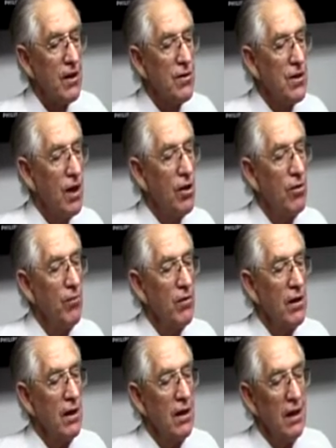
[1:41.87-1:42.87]
So,
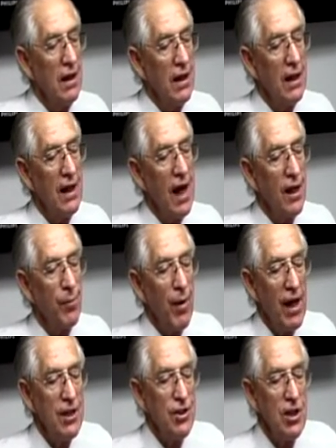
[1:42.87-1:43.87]
in another
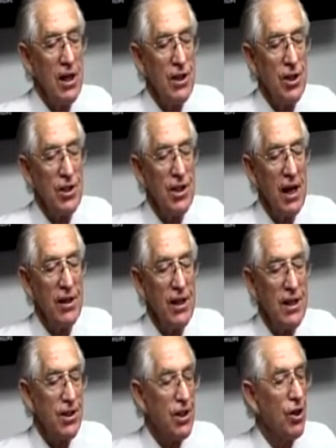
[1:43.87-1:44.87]
place, Jesus said
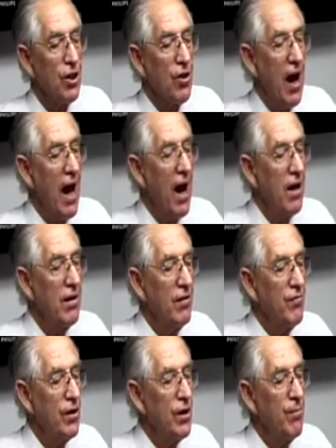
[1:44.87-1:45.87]
this to the crowd
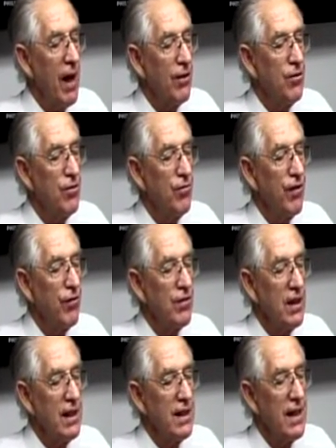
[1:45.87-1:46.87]
in Matthew
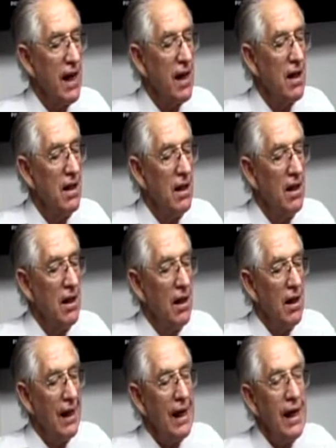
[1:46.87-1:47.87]
15:10,
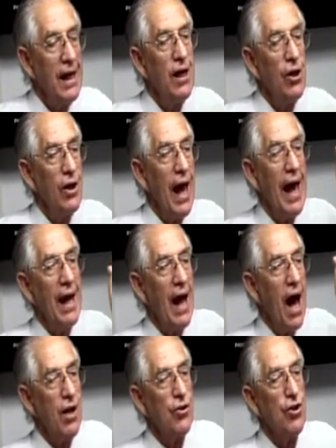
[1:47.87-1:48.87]
hear and
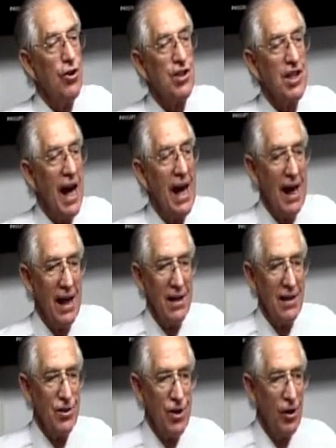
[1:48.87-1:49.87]
understand.
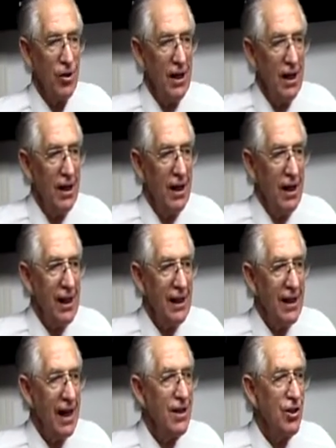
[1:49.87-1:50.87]
So, he
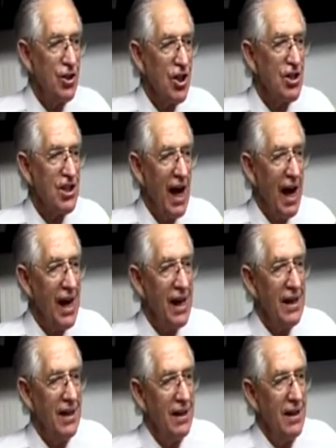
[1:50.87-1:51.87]
doesn't just
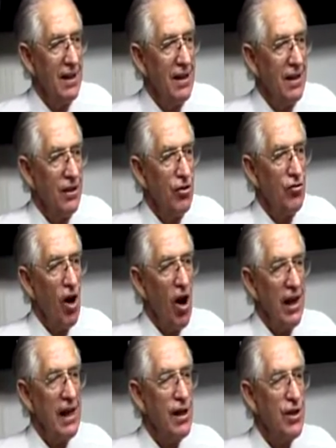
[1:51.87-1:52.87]
say, you've
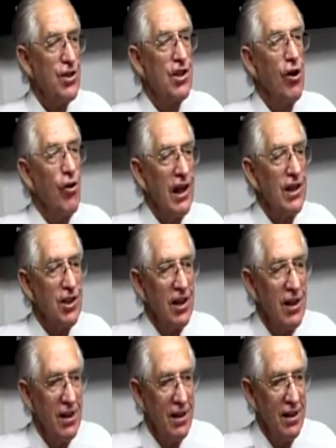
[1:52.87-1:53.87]
got ears, so
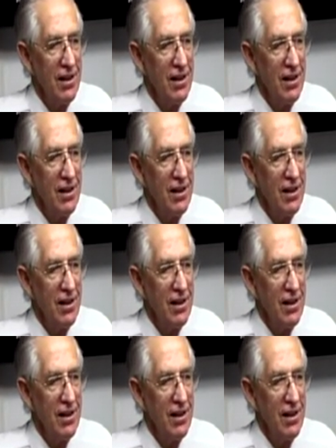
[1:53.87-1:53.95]
listen.